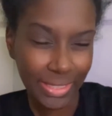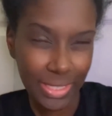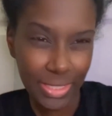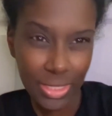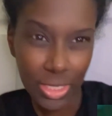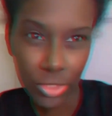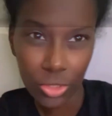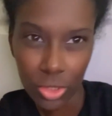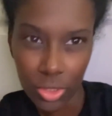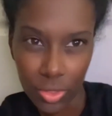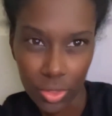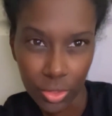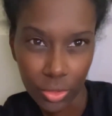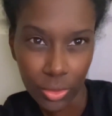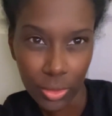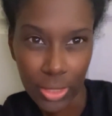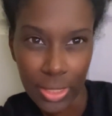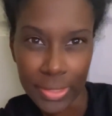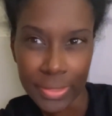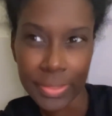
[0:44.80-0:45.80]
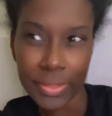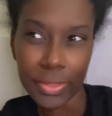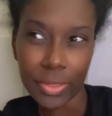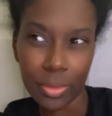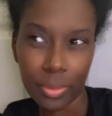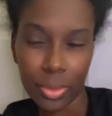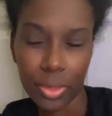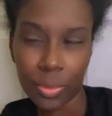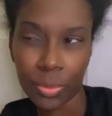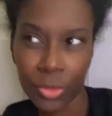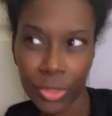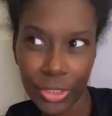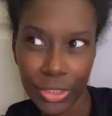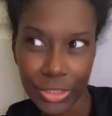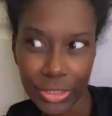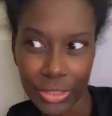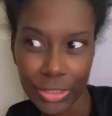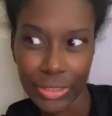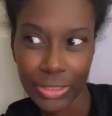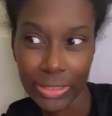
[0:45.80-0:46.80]
guess I should tell you guys a little bit more
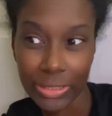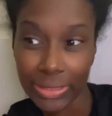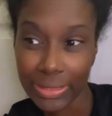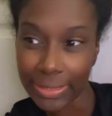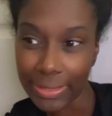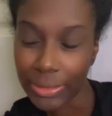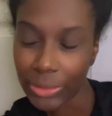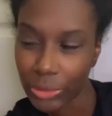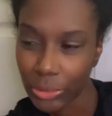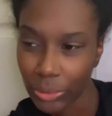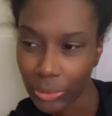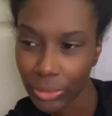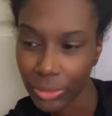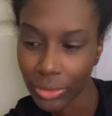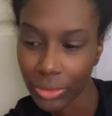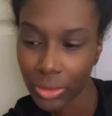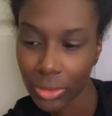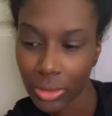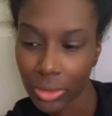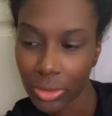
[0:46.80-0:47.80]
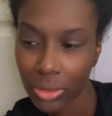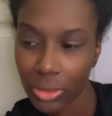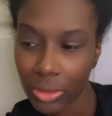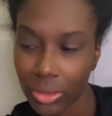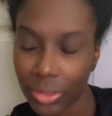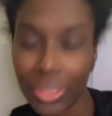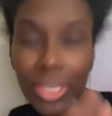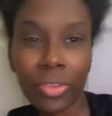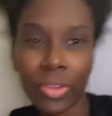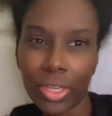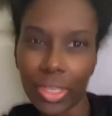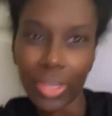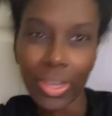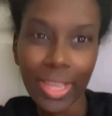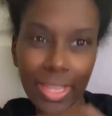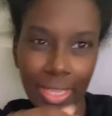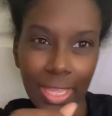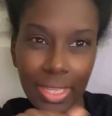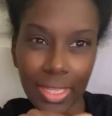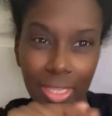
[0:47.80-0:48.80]
details no, right now.
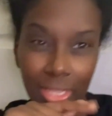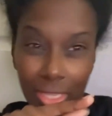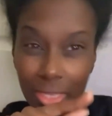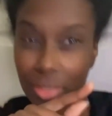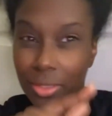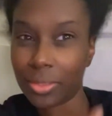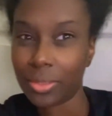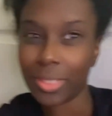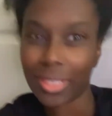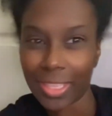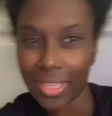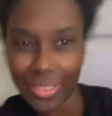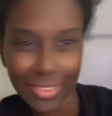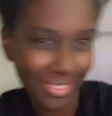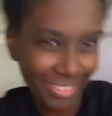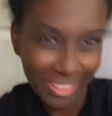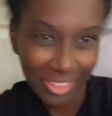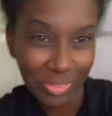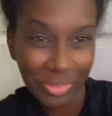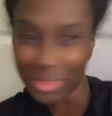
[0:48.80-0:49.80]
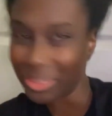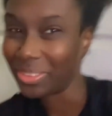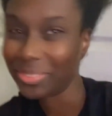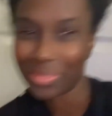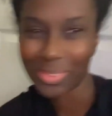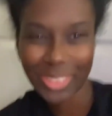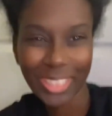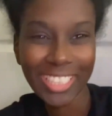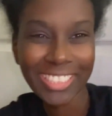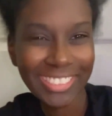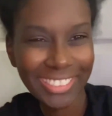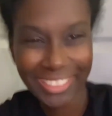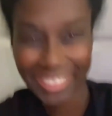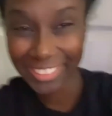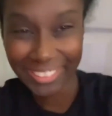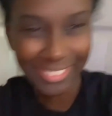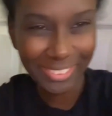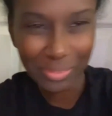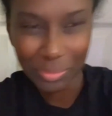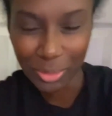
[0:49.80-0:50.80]
I, I gotta go. I gotta go. Look at me.
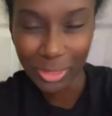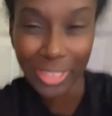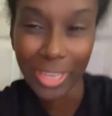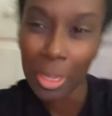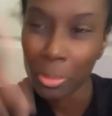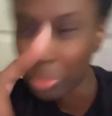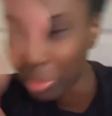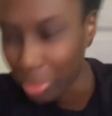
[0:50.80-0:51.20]
Procrastinating some more. I'll be